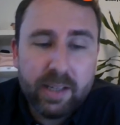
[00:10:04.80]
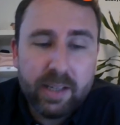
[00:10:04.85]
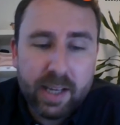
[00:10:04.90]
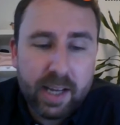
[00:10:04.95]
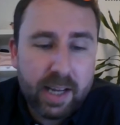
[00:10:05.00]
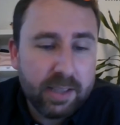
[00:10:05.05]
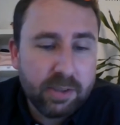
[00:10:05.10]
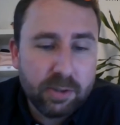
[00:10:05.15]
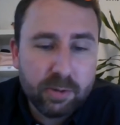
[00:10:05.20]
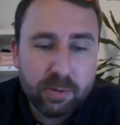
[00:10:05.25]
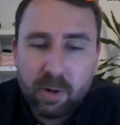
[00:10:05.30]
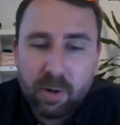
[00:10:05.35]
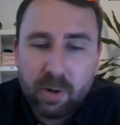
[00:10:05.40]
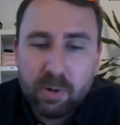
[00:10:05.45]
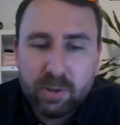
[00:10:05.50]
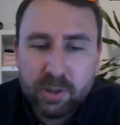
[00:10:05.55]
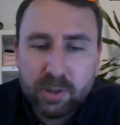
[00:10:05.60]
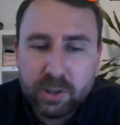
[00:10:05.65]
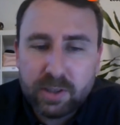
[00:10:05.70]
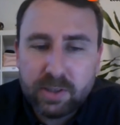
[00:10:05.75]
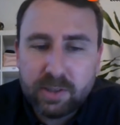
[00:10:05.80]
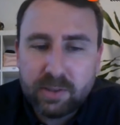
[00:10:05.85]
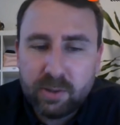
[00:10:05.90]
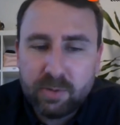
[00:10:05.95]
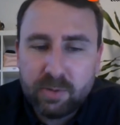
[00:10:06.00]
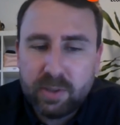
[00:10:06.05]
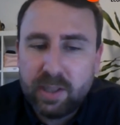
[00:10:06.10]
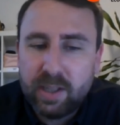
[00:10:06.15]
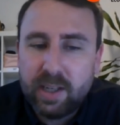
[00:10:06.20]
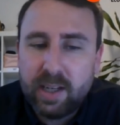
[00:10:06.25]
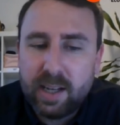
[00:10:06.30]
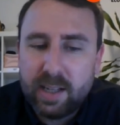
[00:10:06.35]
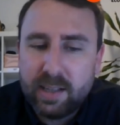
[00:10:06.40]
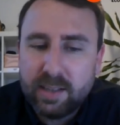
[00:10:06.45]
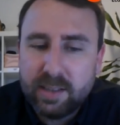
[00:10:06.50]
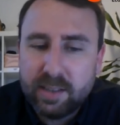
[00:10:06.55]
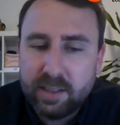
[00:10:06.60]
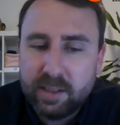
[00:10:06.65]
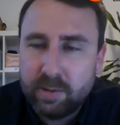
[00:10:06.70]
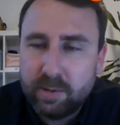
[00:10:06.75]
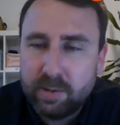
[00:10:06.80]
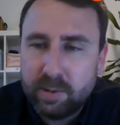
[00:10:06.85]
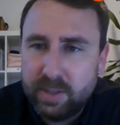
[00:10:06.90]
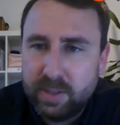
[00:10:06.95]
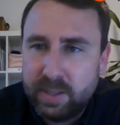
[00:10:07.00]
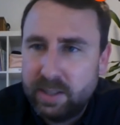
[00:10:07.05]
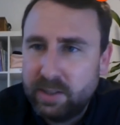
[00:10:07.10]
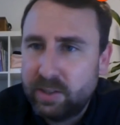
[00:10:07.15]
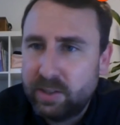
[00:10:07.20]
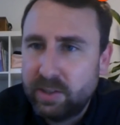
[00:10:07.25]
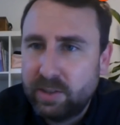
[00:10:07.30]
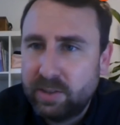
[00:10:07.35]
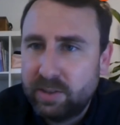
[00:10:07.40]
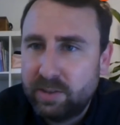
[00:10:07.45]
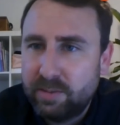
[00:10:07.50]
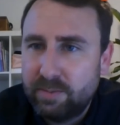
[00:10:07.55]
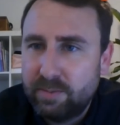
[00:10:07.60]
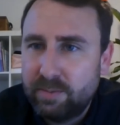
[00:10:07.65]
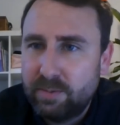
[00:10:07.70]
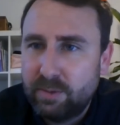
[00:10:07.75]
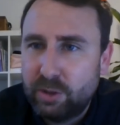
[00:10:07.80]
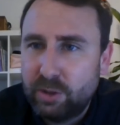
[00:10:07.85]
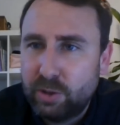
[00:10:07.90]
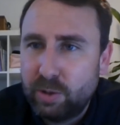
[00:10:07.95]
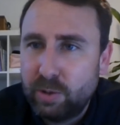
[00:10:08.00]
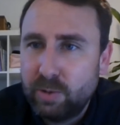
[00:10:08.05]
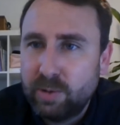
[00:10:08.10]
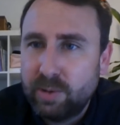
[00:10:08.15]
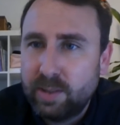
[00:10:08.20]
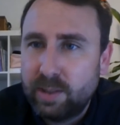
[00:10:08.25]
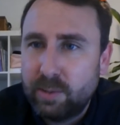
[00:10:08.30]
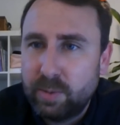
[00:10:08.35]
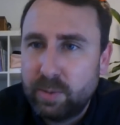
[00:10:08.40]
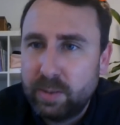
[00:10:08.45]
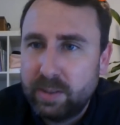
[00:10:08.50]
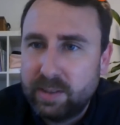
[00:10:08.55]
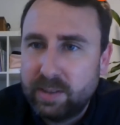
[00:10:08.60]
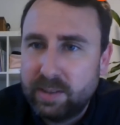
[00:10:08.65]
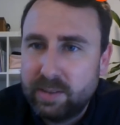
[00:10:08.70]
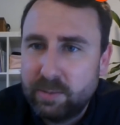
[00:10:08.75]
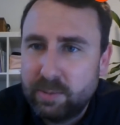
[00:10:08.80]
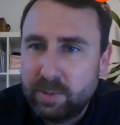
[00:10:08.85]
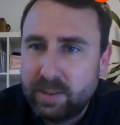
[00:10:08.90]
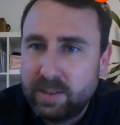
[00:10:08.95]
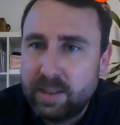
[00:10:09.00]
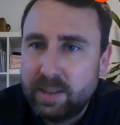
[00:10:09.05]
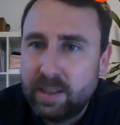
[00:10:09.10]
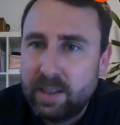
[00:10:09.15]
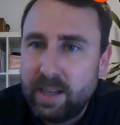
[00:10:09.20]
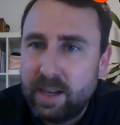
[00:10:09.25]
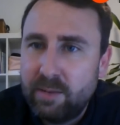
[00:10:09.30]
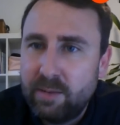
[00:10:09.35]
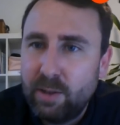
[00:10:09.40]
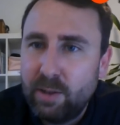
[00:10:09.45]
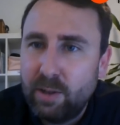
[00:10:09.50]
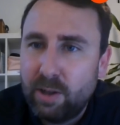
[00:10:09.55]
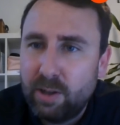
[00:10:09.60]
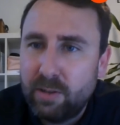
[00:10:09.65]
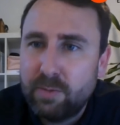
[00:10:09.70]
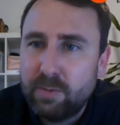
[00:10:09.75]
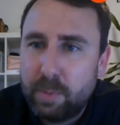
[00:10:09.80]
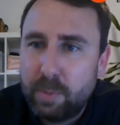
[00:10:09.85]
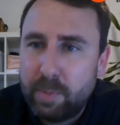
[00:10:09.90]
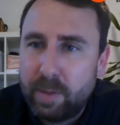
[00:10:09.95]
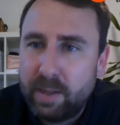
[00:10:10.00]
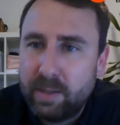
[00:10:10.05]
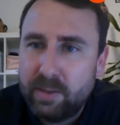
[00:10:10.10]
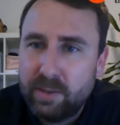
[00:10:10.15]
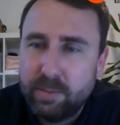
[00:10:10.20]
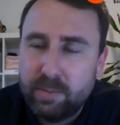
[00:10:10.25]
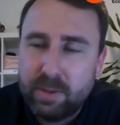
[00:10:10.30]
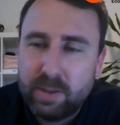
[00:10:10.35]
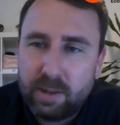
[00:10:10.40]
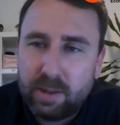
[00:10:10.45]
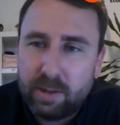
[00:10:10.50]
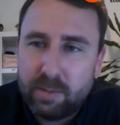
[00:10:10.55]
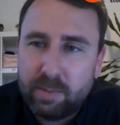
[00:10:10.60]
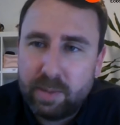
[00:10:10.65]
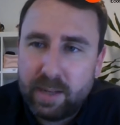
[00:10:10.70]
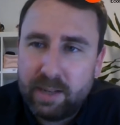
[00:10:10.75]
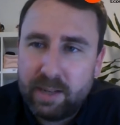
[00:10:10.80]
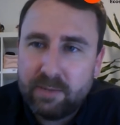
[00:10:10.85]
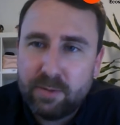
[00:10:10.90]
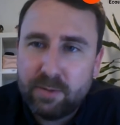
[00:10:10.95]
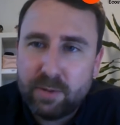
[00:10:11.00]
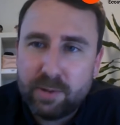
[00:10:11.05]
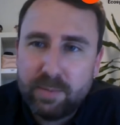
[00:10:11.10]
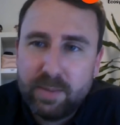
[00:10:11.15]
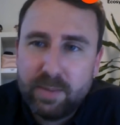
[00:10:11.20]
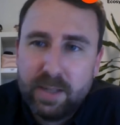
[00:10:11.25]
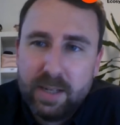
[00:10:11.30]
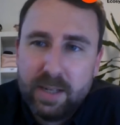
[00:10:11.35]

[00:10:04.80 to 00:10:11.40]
has grown just over the last year already just shows that we still have a lot of momentum on our platform,